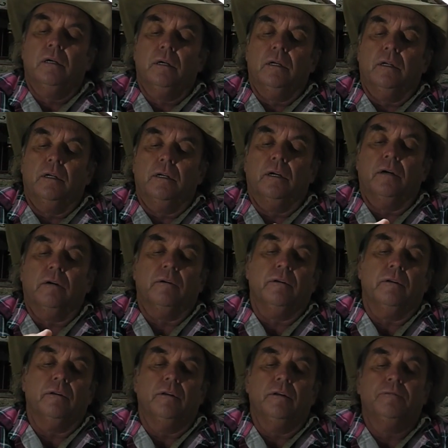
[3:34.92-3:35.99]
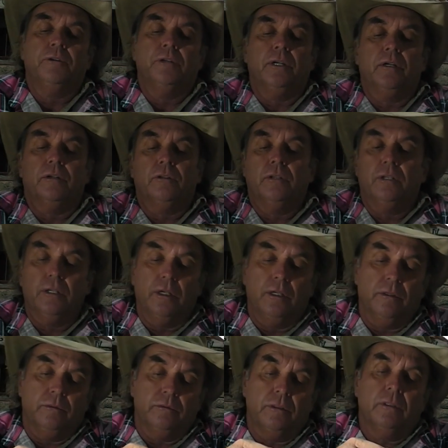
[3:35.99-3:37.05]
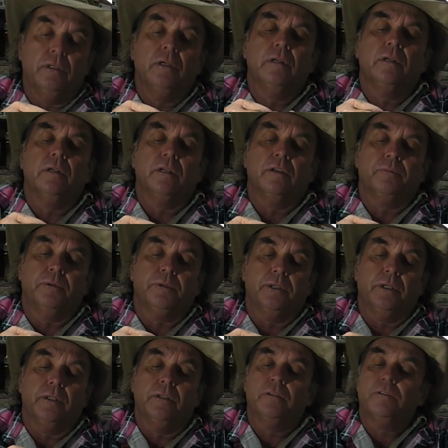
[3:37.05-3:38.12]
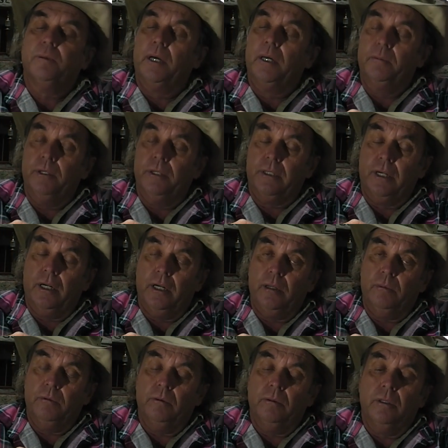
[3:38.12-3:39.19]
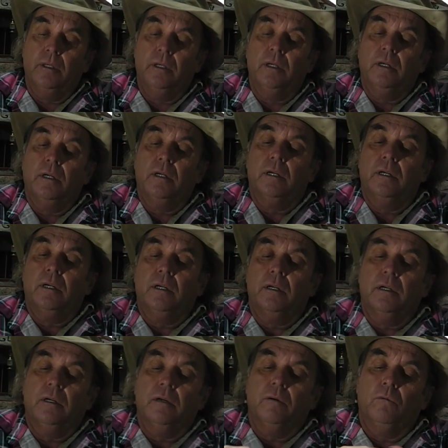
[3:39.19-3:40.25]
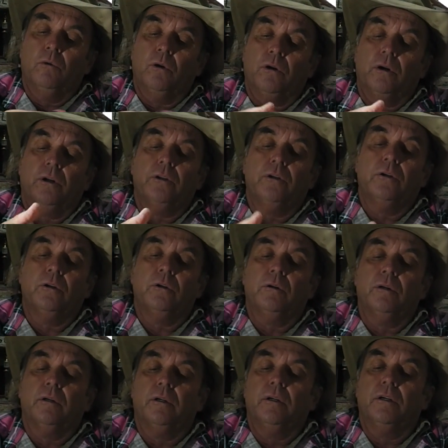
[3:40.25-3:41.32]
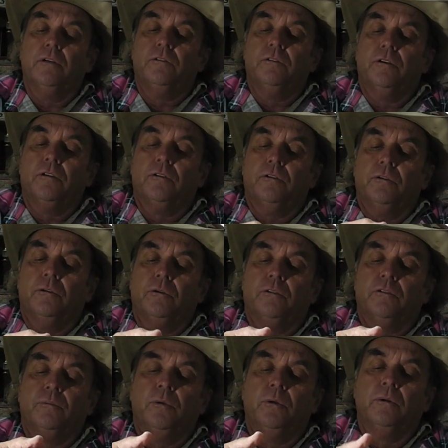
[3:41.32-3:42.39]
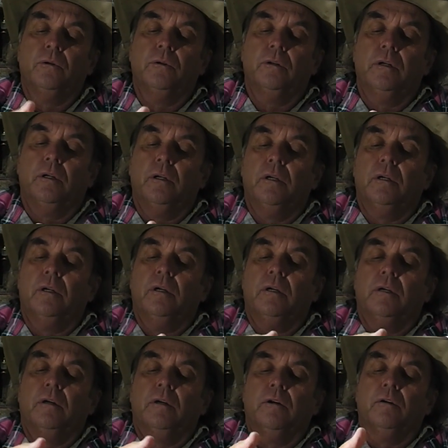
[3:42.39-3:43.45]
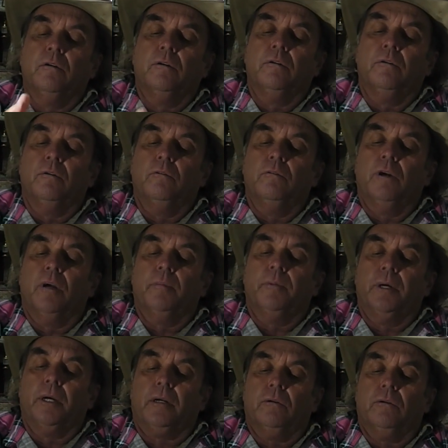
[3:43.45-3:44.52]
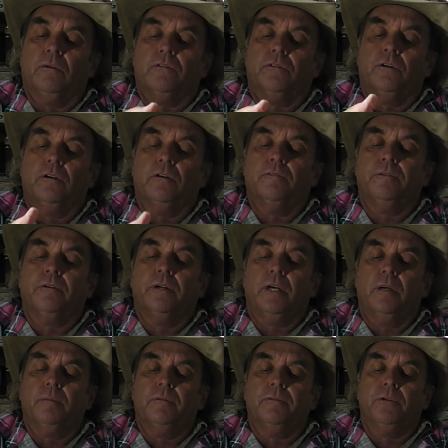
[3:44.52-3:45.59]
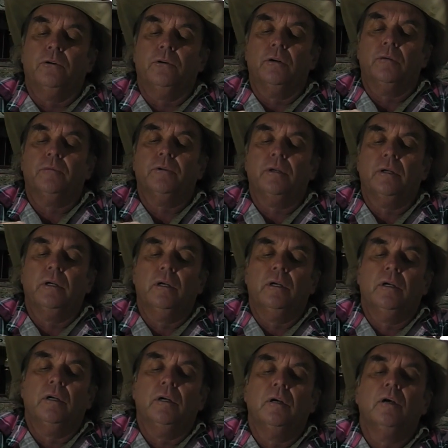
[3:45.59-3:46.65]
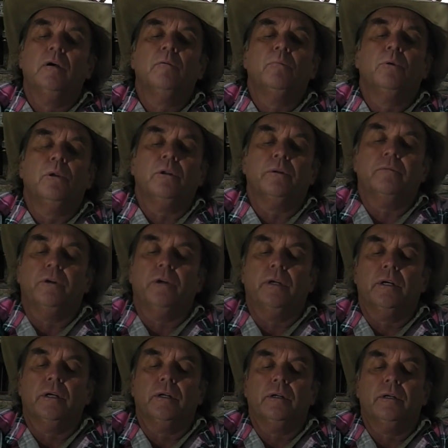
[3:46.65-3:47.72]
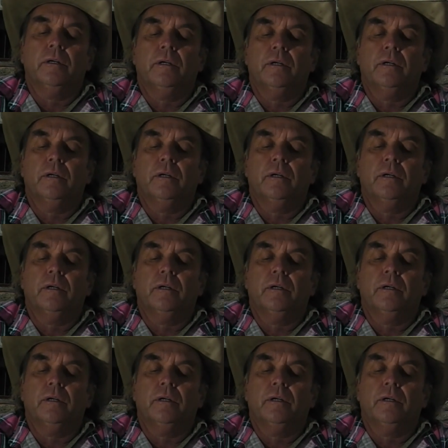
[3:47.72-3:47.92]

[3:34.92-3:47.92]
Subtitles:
Now, if you get to the end, let's pretend this may be a cable. What I do is just do a small wrap back on itself a couple of times, pull it round,